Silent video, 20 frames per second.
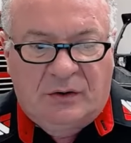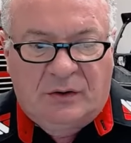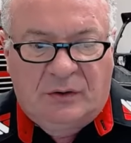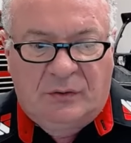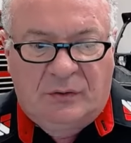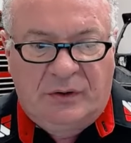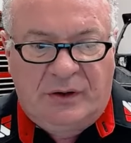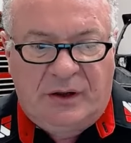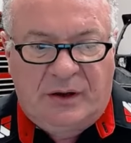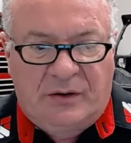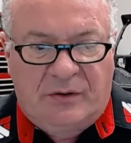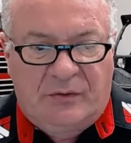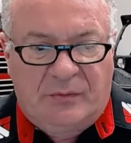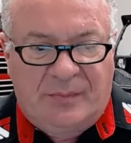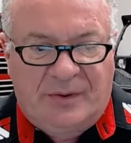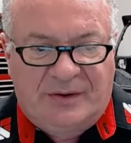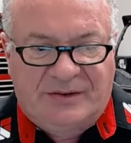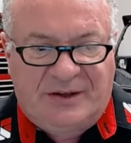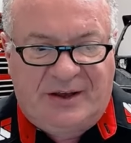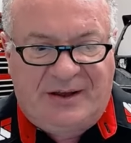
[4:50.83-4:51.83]
Julio
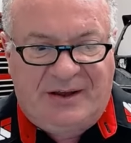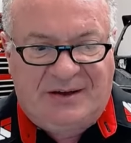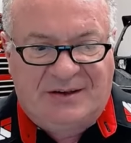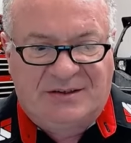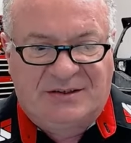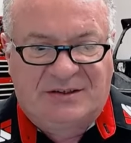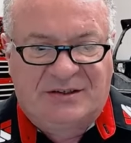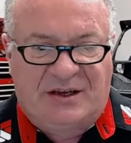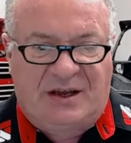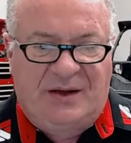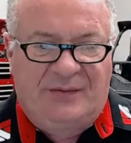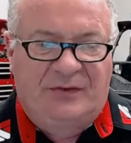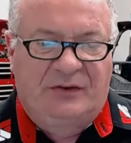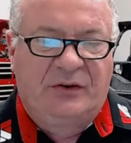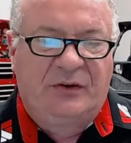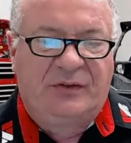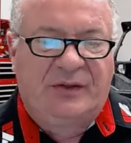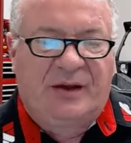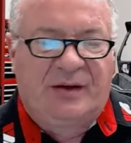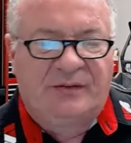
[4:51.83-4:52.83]
Mateus, I have a
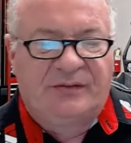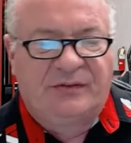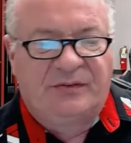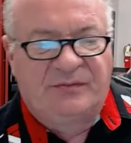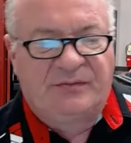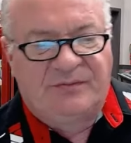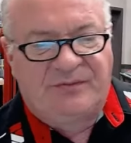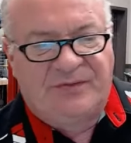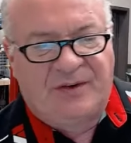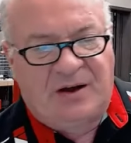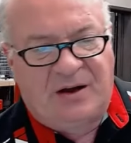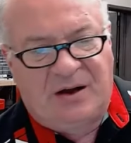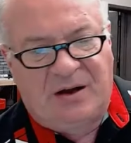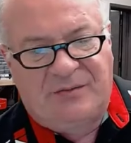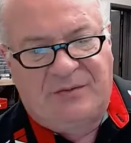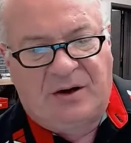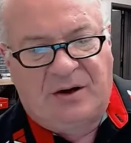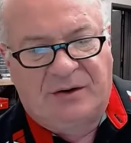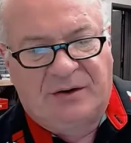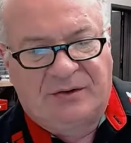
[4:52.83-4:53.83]
2005
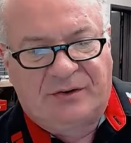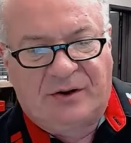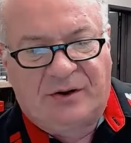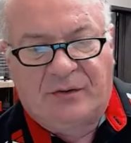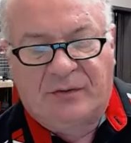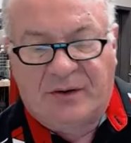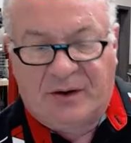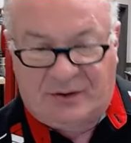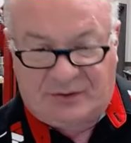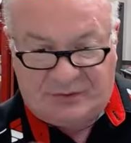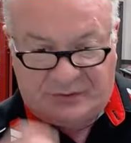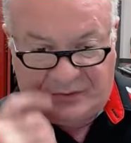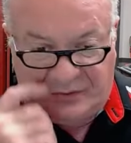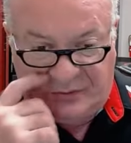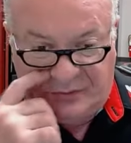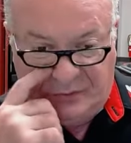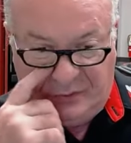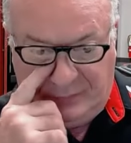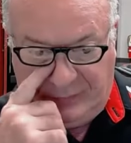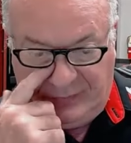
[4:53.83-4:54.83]
Honda TRX
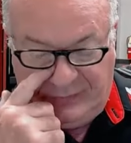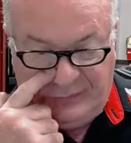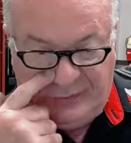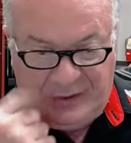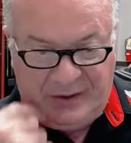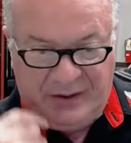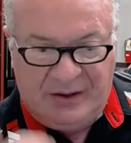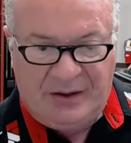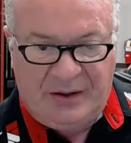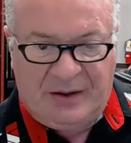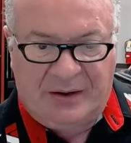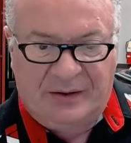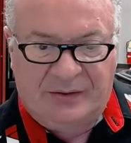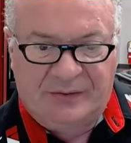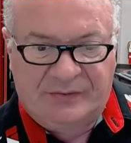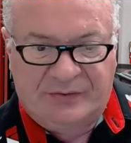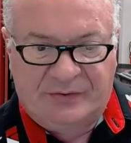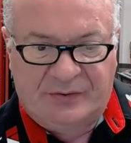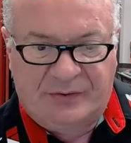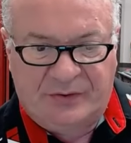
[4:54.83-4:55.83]

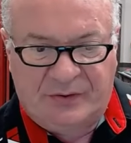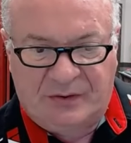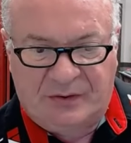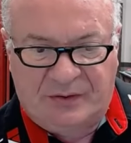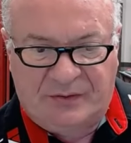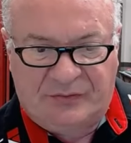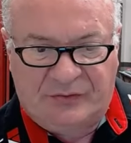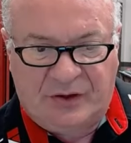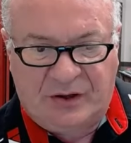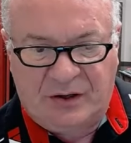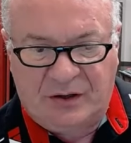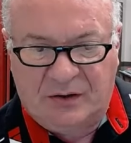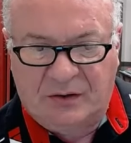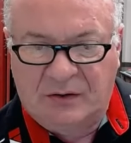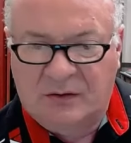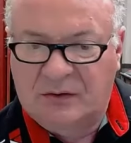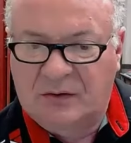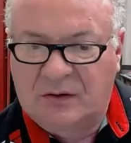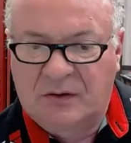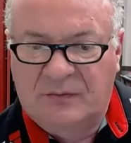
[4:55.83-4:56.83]
250EX. It's getting
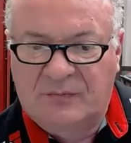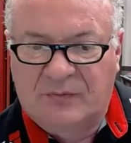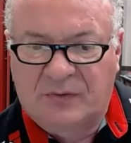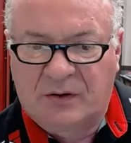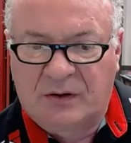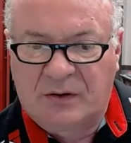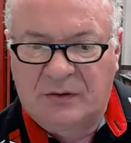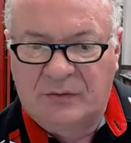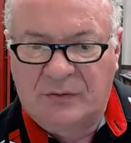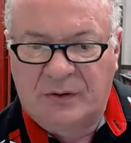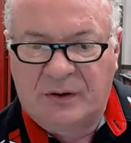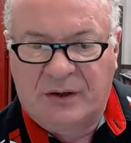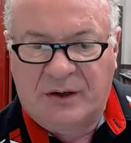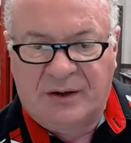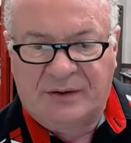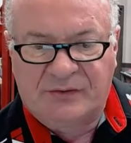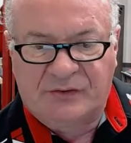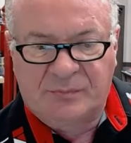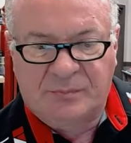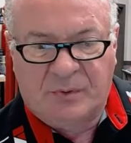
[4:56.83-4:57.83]
good flow. It
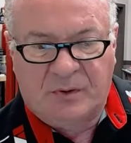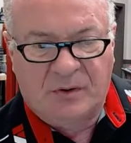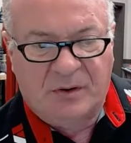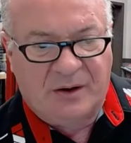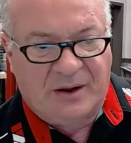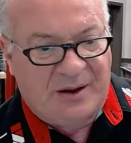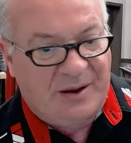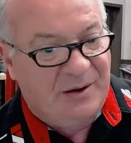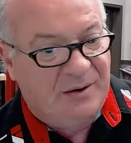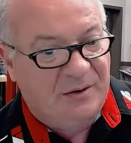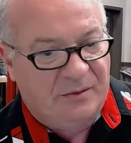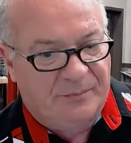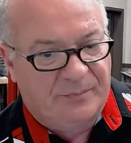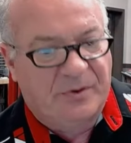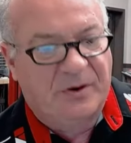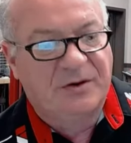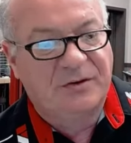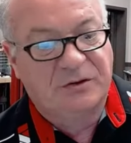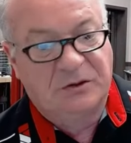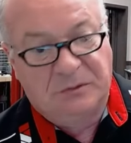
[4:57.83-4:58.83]
has spark and
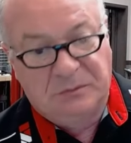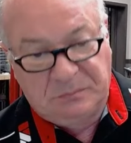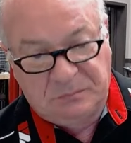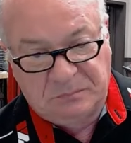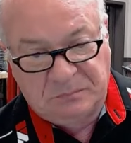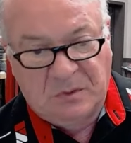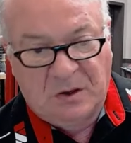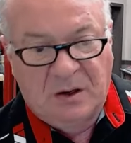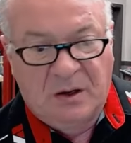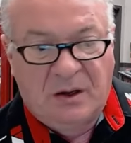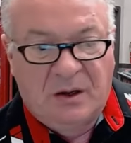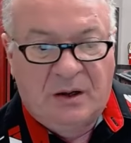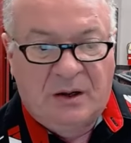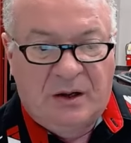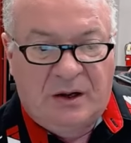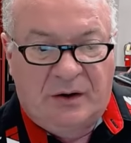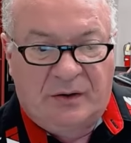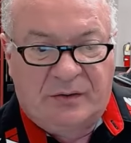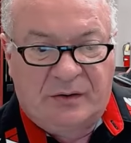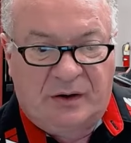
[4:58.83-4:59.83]
compression.
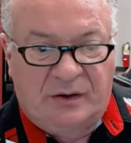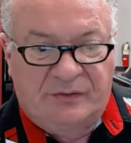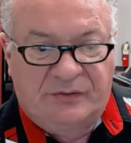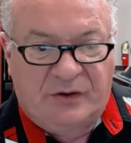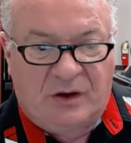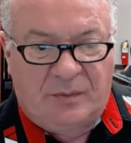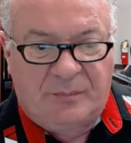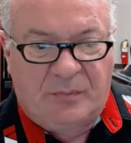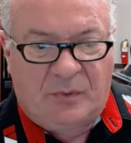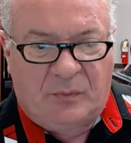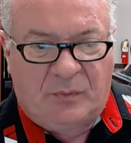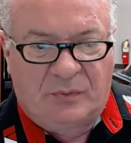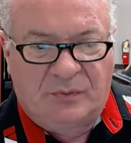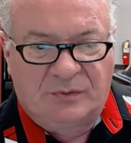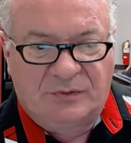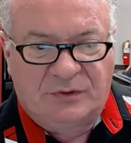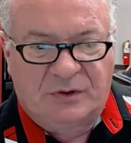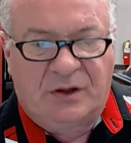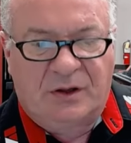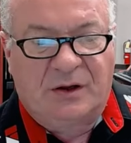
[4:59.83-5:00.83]
It cranks but
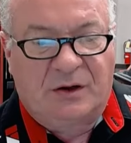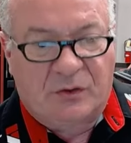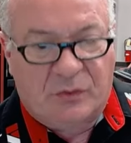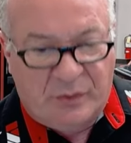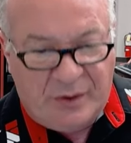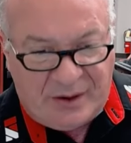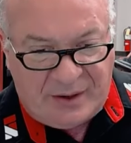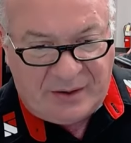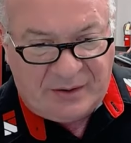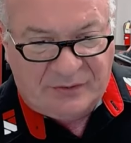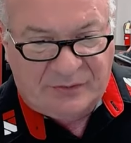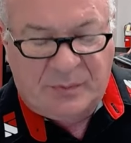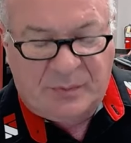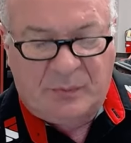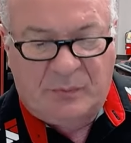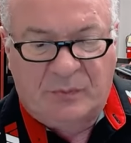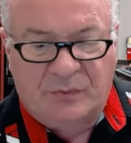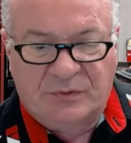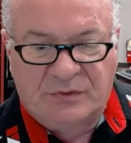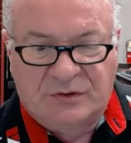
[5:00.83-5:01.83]

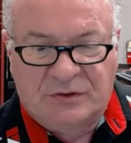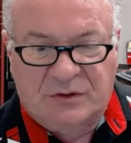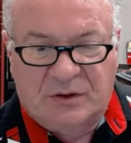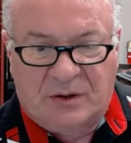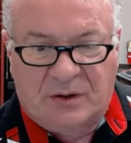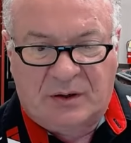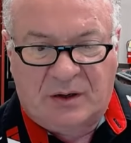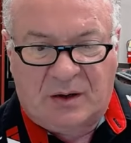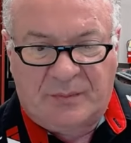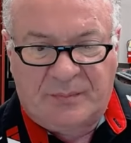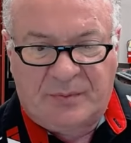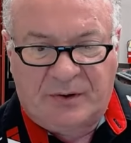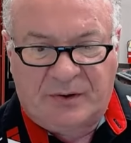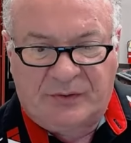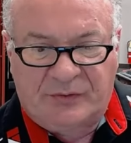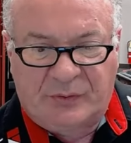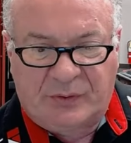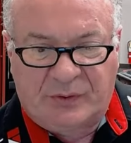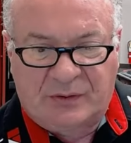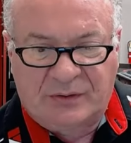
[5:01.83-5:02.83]
won't start up.
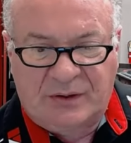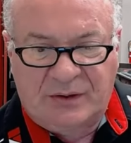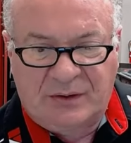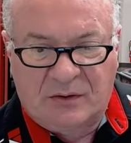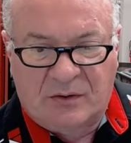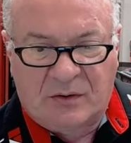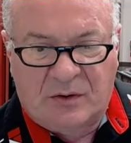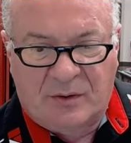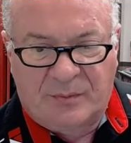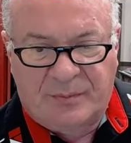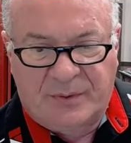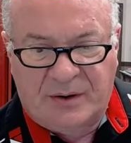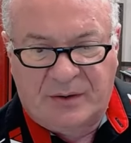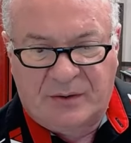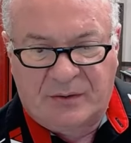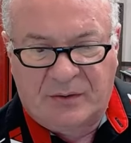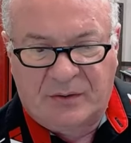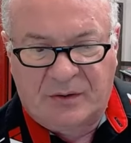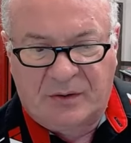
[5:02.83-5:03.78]
So I cleaned the carburetor